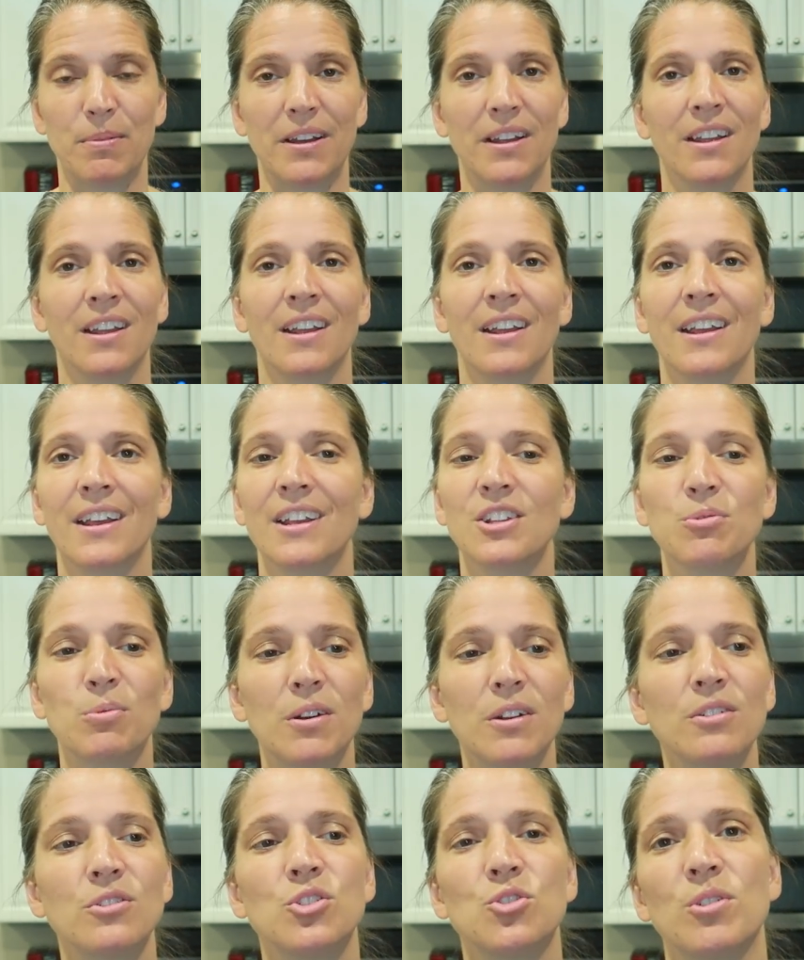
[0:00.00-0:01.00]
but it's
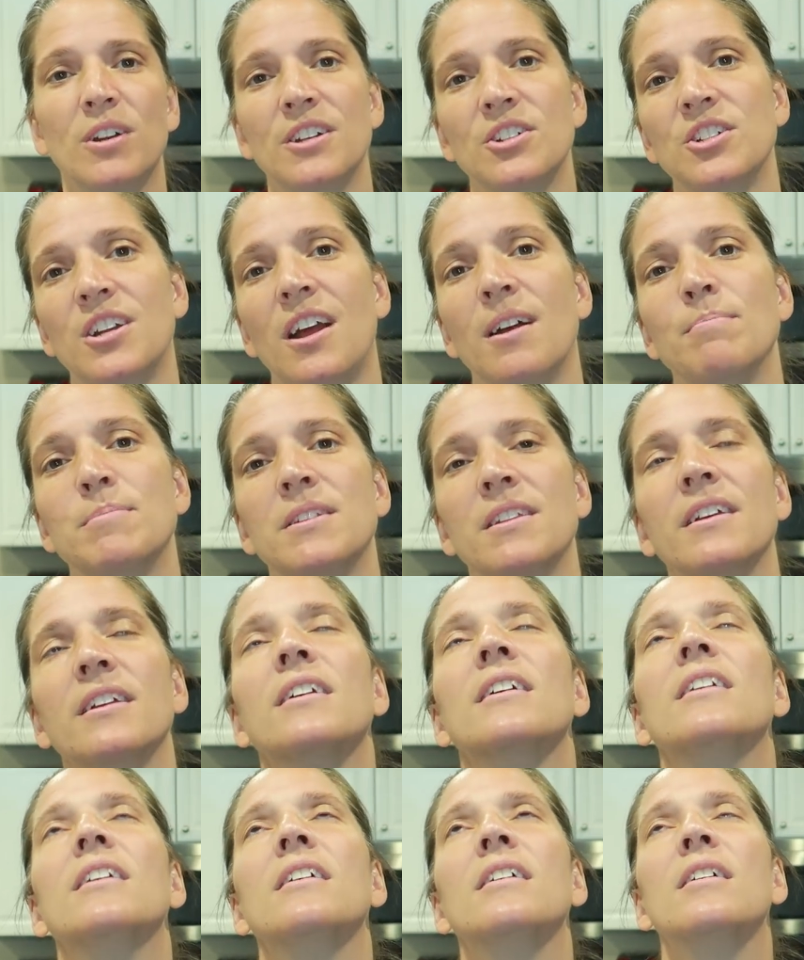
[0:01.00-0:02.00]
one of those dreaded jobs,
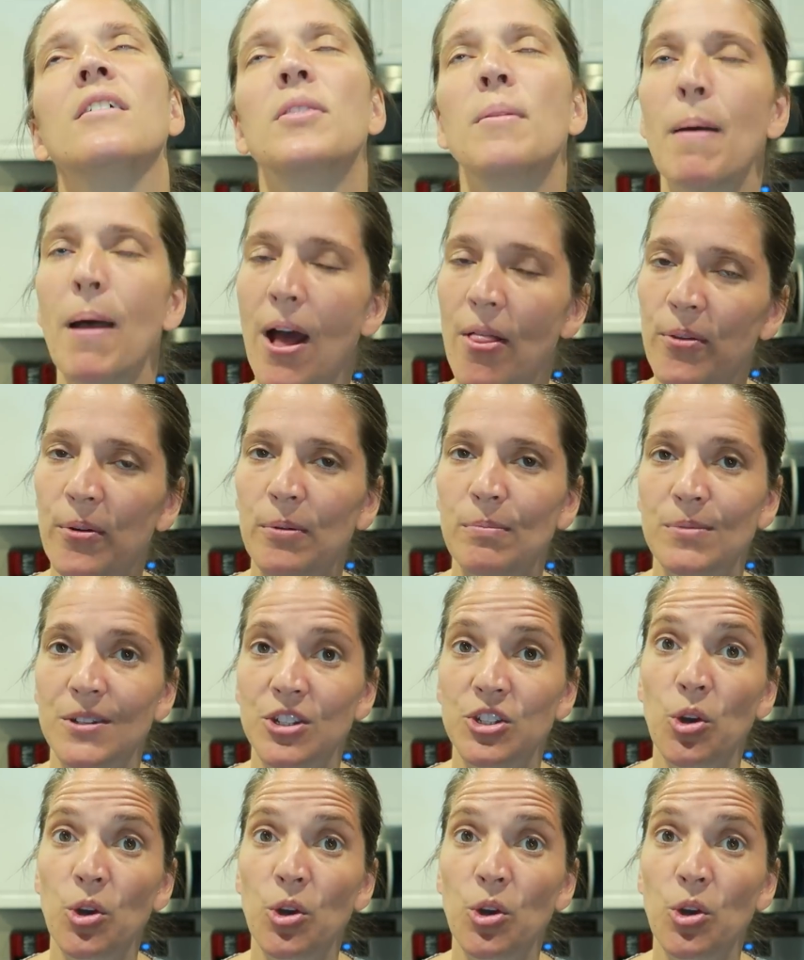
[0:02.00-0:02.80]
like bathrooms.